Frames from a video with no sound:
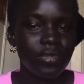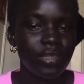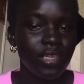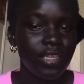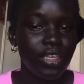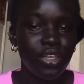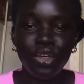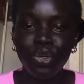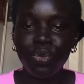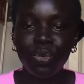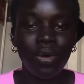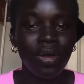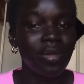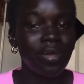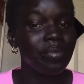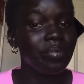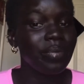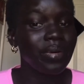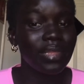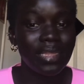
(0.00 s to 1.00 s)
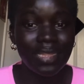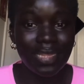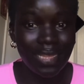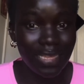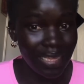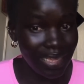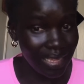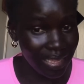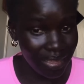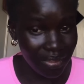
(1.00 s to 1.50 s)
You won't
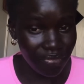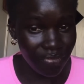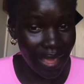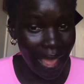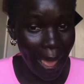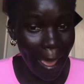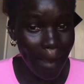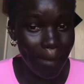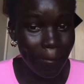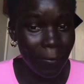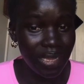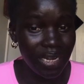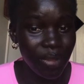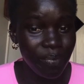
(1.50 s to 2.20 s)
believe how many